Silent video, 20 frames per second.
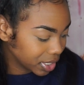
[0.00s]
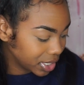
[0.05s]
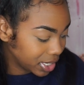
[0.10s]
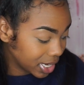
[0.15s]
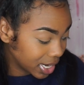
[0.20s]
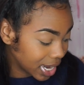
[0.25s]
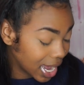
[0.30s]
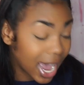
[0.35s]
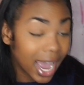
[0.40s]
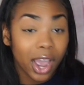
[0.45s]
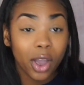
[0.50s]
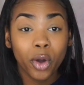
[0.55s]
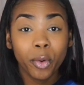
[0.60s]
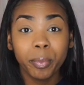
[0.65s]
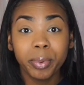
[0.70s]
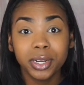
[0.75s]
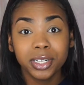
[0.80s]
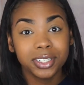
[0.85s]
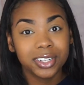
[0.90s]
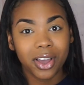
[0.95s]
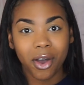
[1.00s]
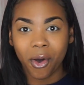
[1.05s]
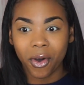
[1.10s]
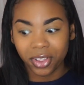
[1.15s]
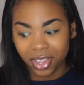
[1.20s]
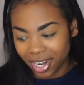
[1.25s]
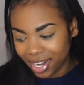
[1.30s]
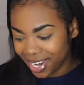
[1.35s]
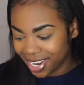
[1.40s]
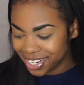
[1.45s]
Yeah, I opened
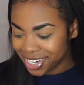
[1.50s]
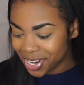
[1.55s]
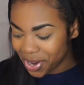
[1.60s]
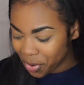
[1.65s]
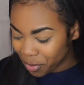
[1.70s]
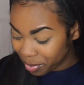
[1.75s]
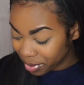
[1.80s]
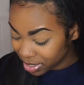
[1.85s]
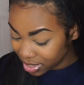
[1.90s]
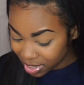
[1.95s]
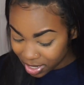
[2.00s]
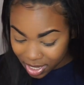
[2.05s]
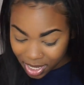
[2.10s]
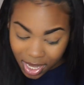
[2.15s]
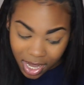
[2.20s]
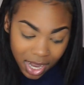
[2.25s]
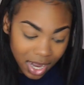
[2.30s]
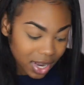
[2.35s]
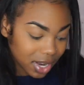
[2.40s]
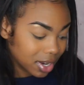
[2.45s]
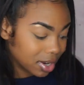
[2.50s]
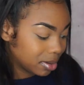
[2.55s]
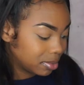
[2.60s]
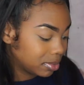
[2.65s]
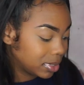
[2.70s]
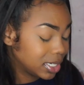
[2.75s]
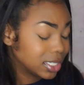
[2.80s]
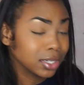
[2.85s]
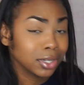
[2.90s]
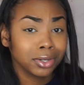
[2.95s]
all that I had to
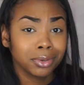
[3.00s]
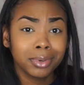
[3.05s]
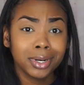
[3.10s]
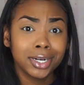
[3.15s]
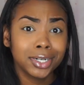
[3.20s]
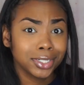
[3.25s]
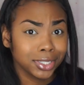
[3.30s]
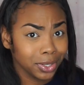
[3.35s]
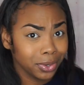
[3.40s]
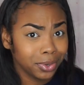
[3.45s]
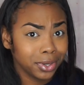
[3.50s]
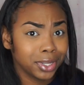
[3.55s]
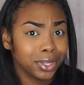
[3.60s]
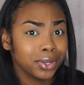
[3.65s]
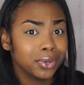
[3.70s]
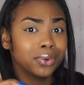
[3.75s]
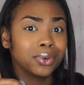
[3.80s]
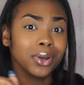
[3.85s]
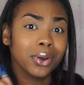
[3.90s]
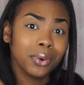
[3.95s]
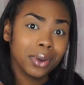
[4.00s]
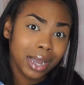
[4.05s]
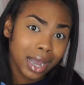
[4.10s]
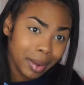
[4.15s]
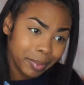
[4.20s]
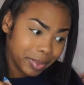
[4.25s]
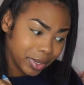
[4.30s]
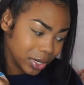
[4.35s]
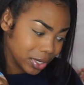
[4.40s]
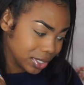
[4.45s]
open. These underwear are so cute. Go
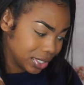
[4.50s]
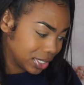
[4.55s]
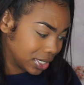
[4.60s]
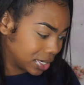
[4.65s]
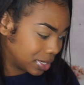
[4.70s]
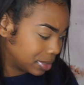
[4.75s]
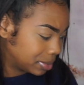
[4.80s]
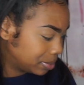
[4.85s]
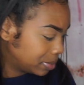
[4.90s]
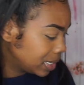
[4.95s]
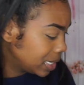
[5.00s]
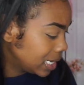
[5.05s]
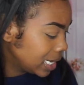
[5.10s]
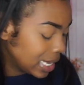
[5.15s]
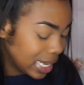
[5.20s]
cop y'all some.